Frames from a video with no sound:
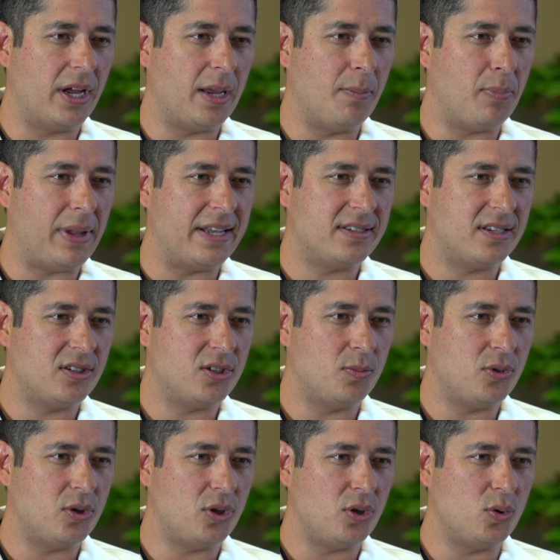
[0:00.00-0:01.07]
implant system
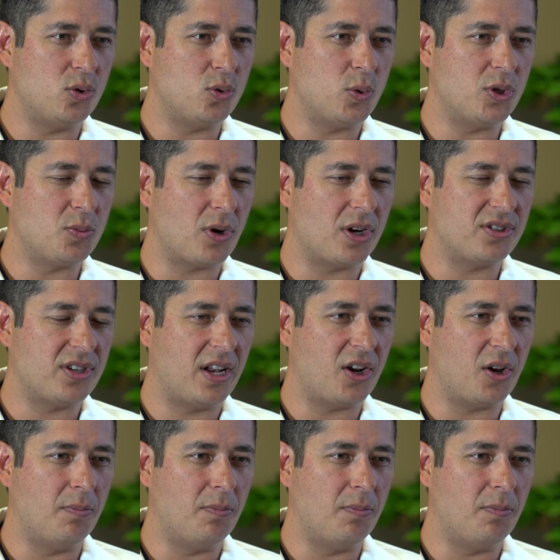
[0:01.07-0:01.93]
to use, which prosthetic